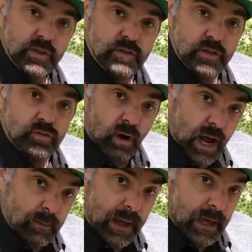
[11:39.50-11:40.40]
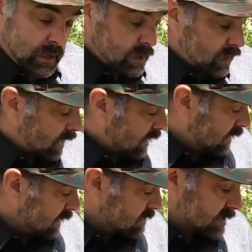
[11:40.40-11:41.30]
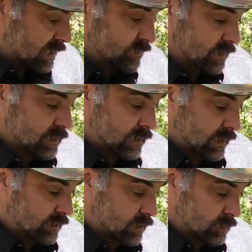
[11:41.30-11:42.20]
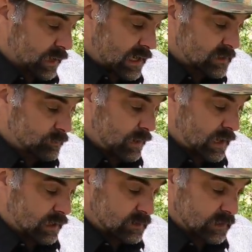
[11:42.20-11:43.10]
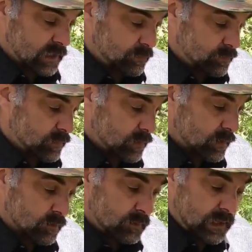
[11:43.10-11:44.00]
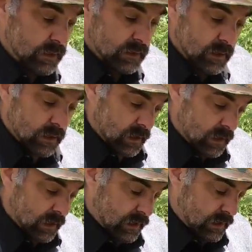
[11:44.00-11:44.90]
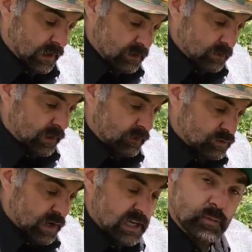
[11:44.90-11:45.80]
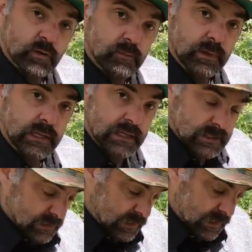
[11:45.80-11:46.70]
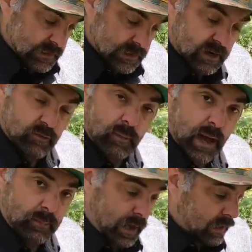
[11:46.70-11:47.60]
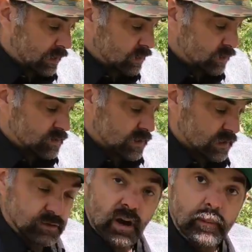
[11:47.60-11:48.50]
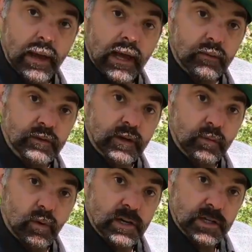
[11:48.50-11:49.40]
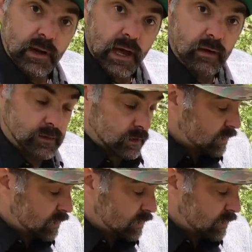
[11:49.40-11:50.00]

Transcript: use a dry bag instead of a plastic bag to keep the meat. You'll be able to transport the meat easily inside of a backpack using a dry bag, which you can wash out after.